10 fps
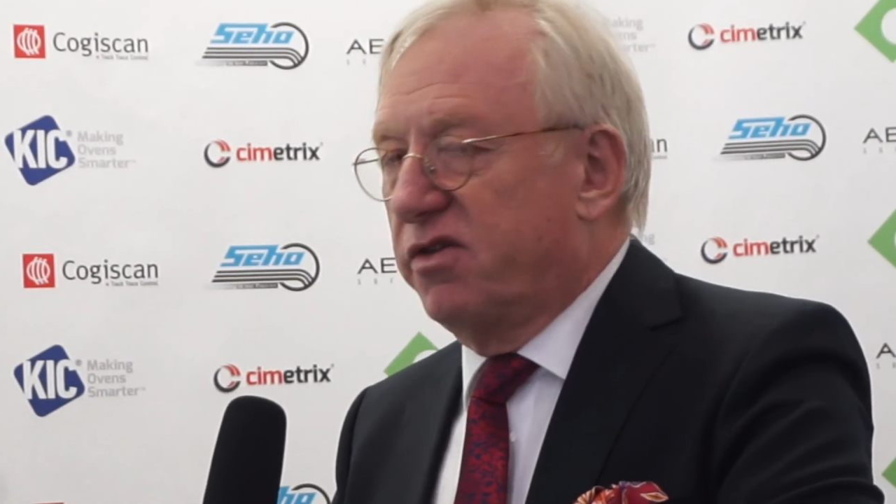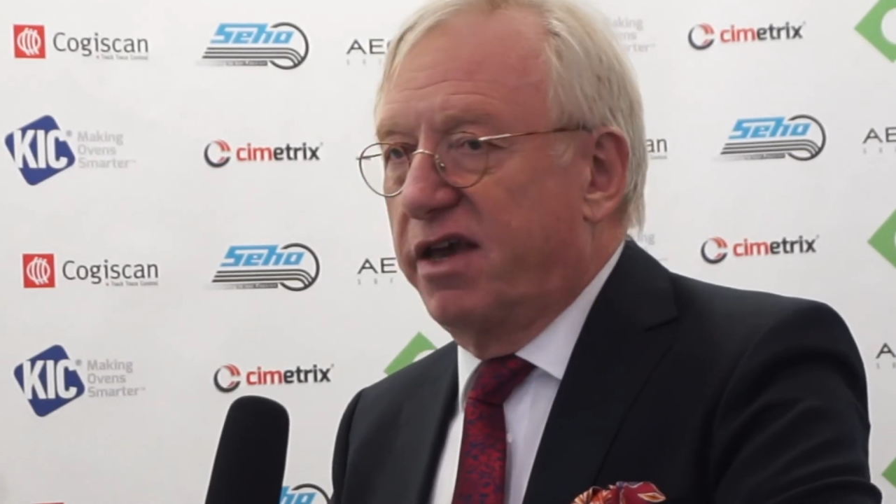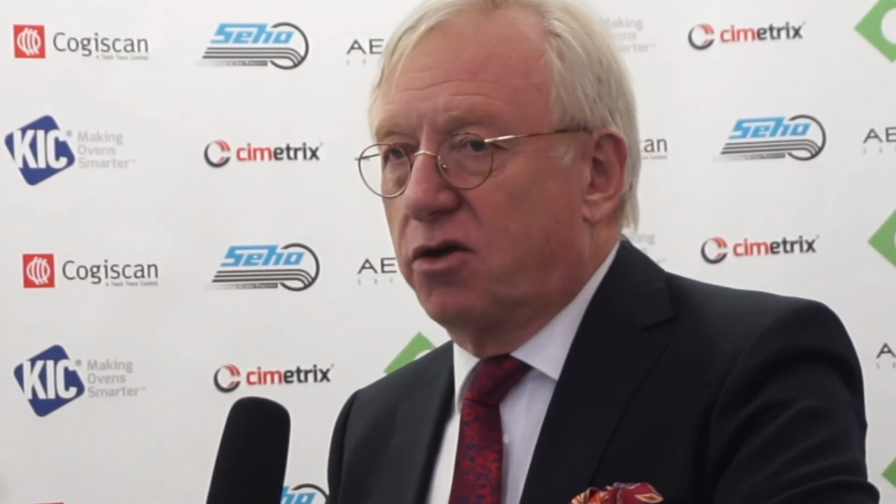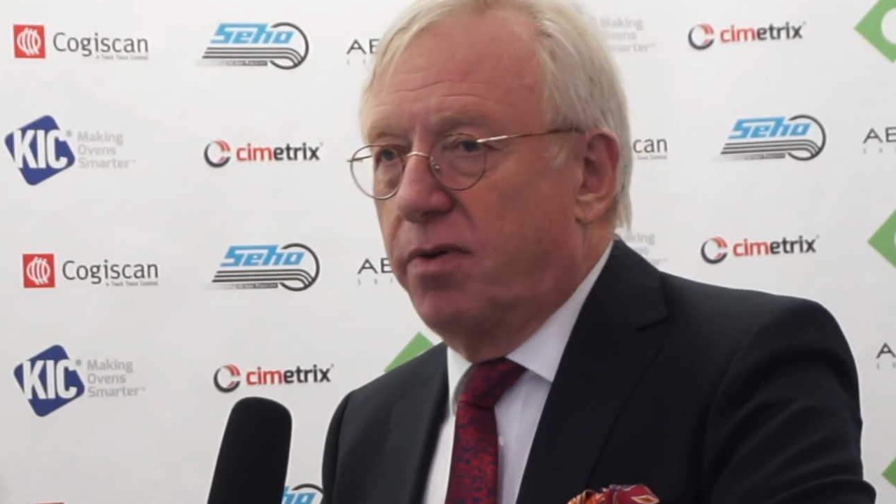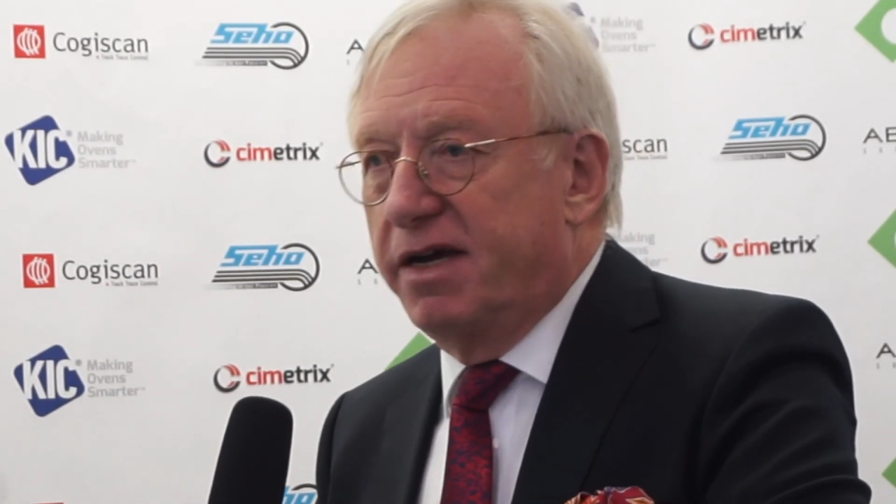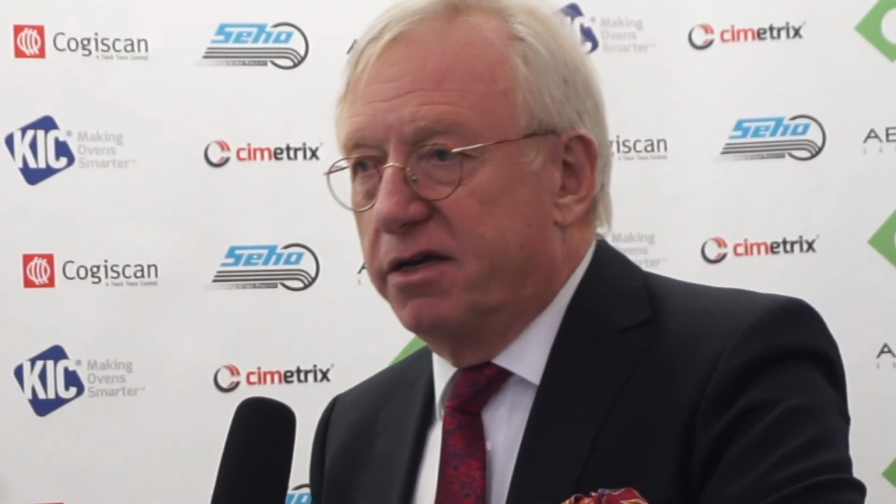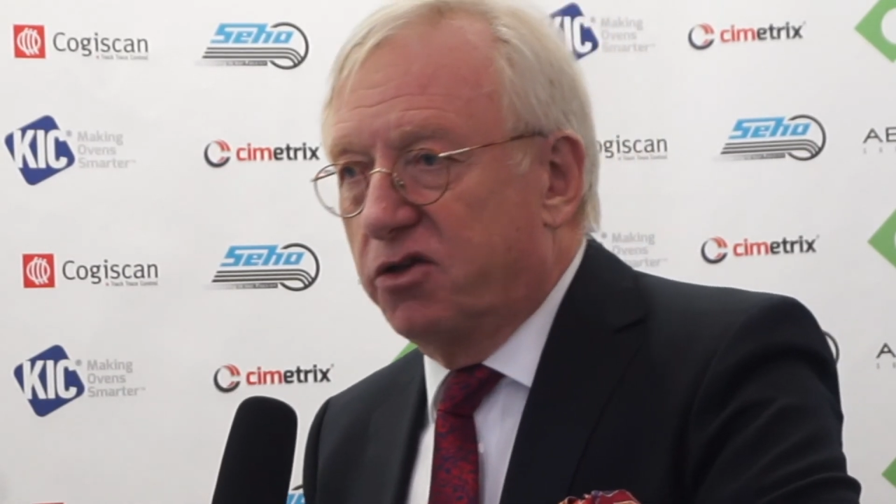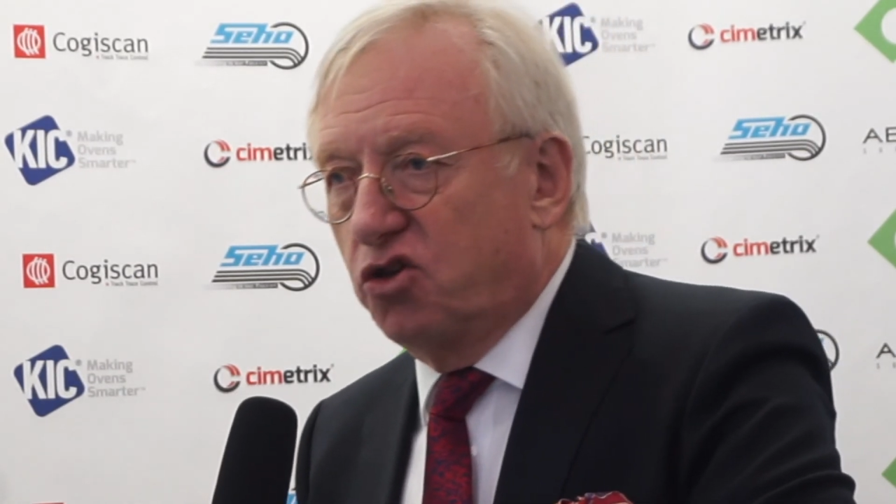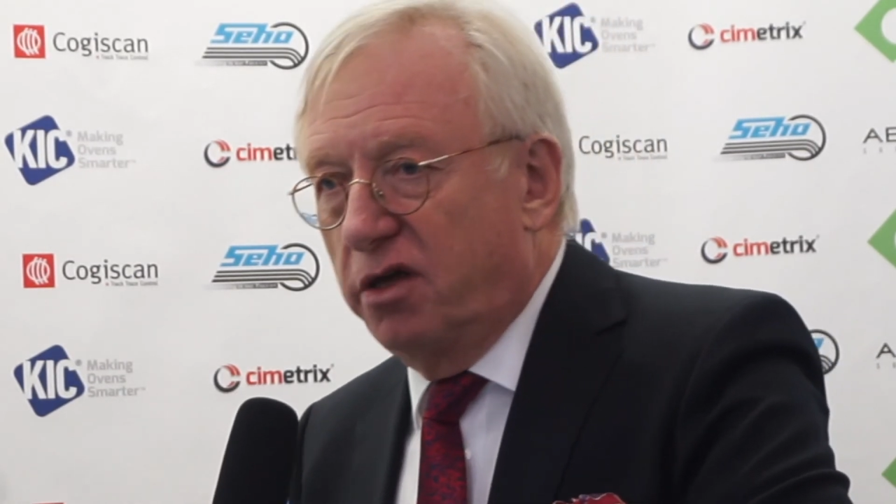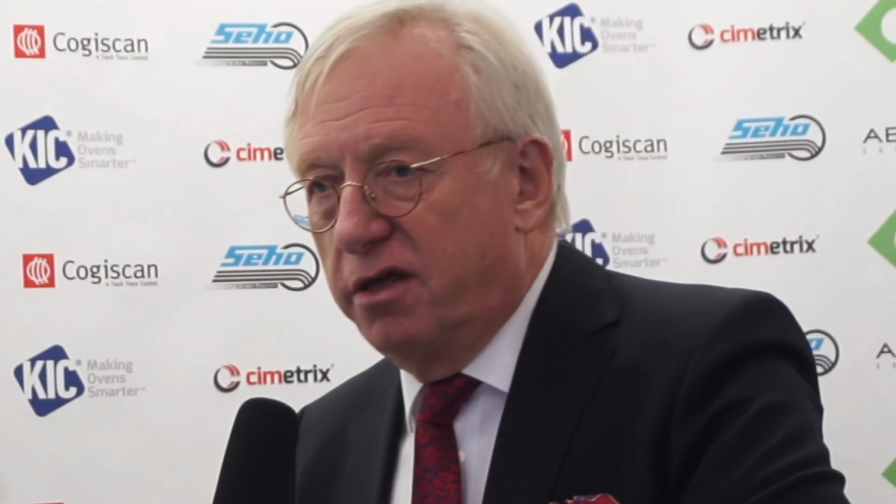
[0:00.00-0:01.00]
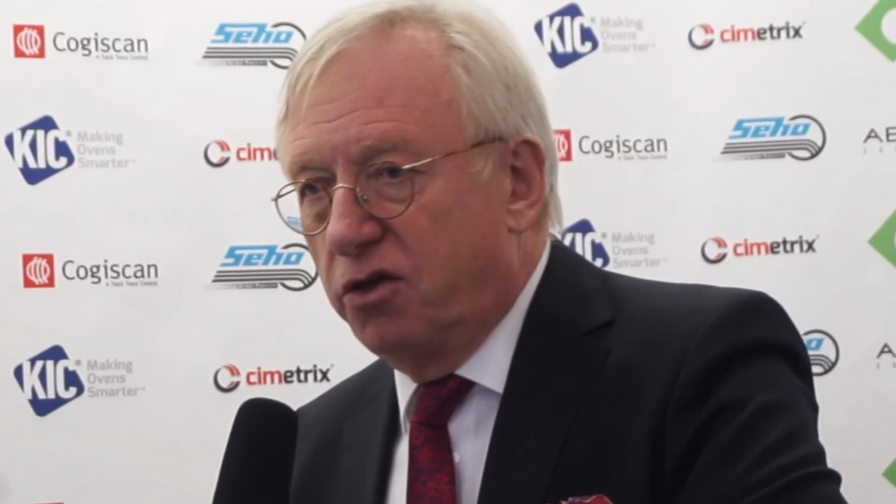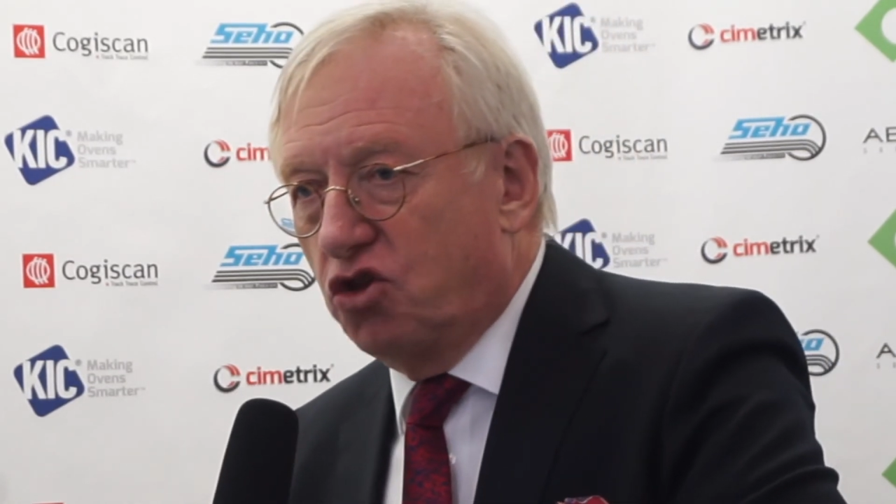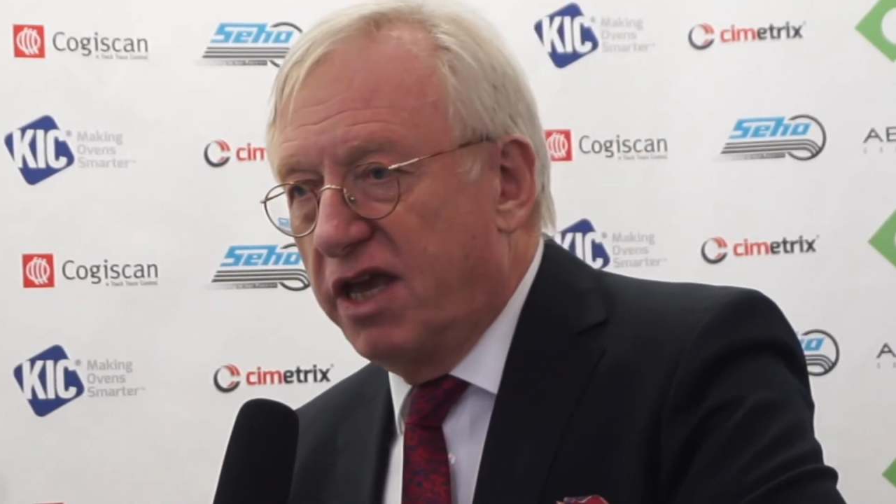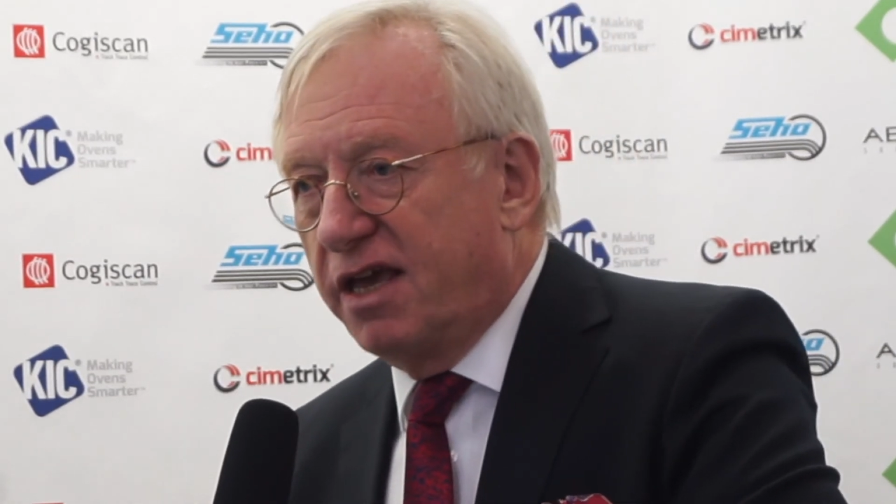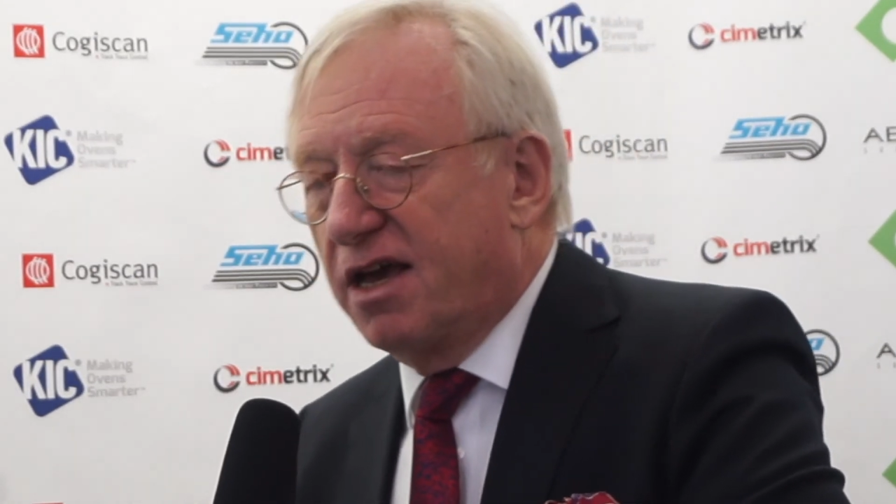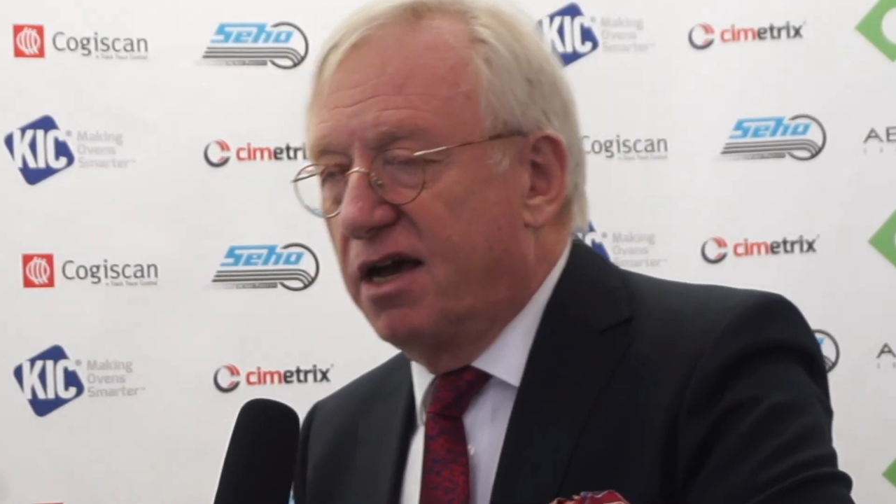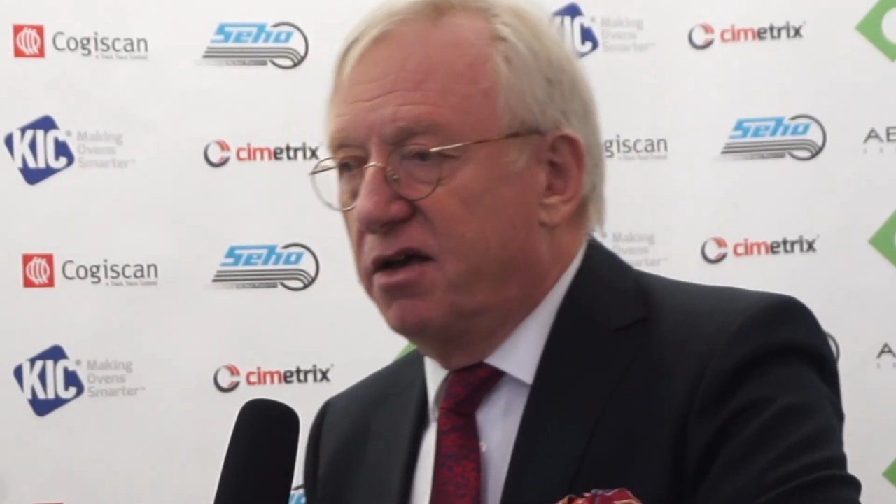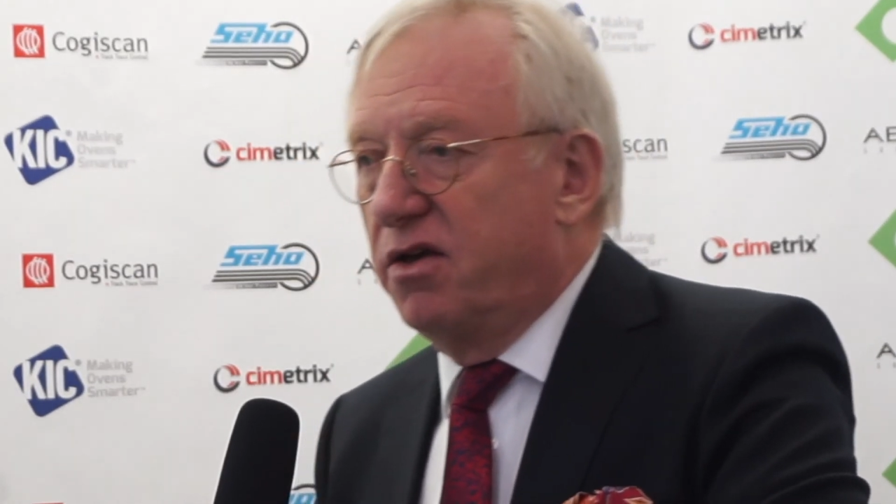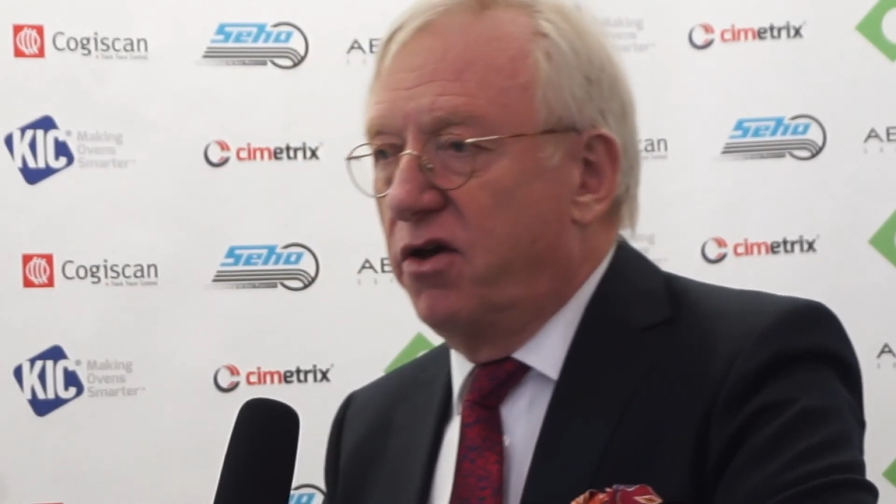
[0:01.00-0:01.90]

they acquired Steka